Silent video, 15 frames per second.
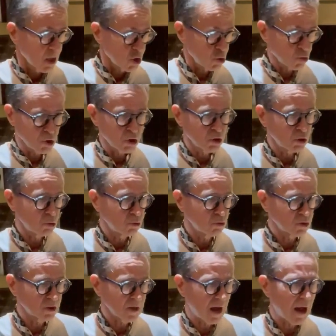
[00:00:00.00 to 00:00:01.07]
You could
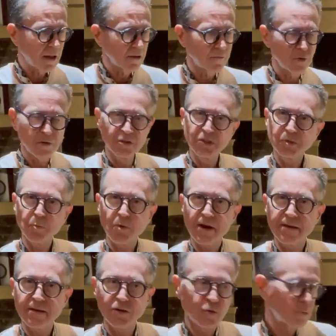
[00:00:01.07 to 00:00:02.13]
use olive oil spray
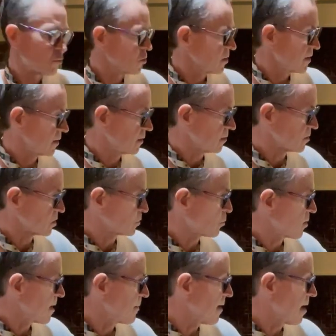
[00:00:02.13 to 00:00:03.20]
that you put in a little
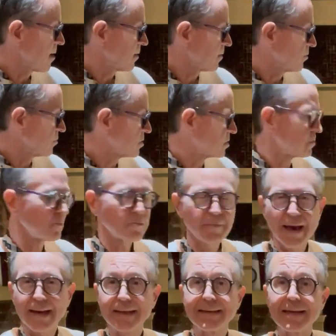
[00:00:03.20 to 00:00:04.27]
spray bottle. You could
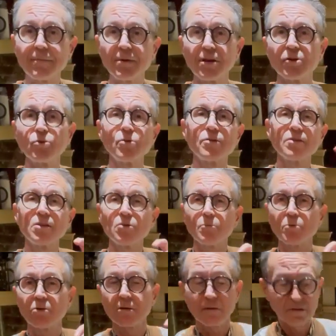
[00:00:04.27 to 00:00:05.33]
macadamia nut oil that you put
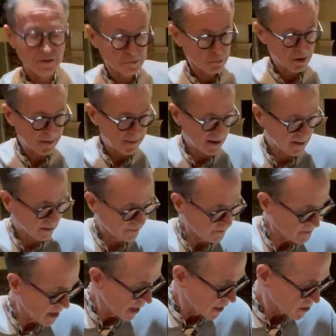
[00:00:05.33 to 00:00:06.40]
in a little spray bottle.
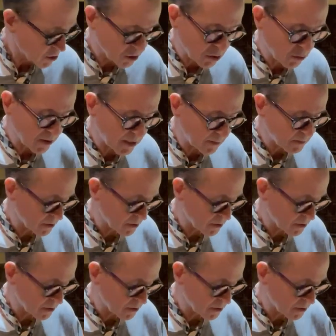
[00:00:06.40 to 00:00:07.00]
Just so it keeps